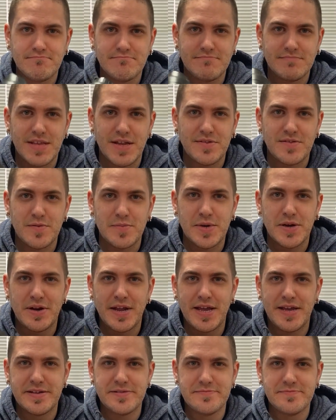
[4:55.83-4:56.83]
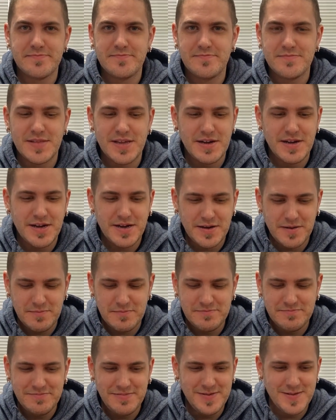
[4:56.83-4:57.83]
that's about it.
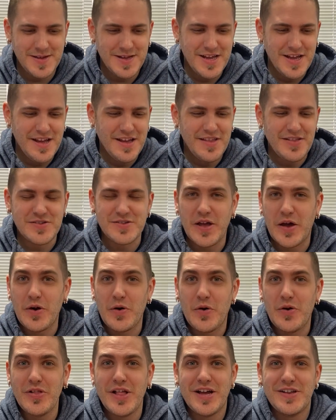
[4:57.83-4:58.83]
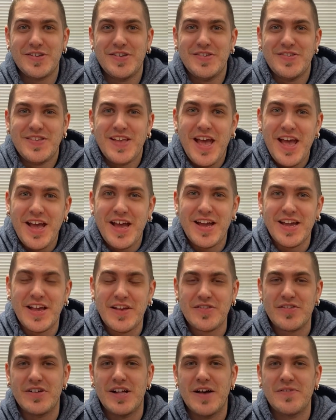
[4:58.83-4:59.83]
there's not a whole lot to say. I
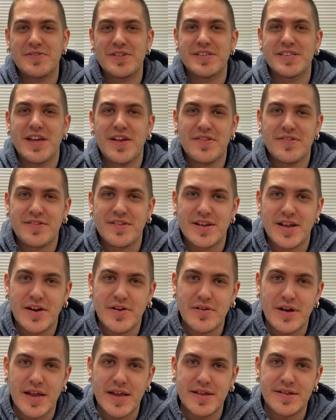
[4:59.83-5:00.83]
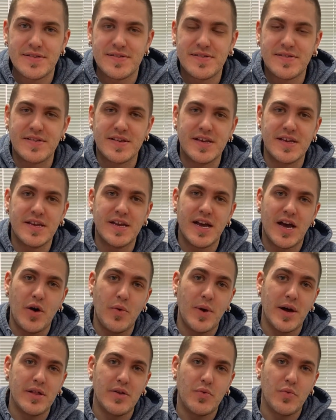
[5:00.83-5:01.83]
guess I'll have to test it out and see
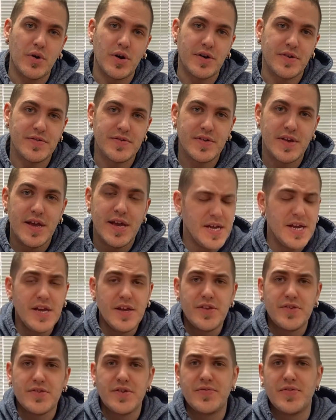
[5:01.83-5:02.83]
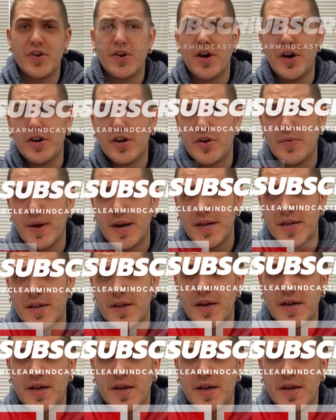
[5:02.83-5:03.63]
how well it works. So if you're not already,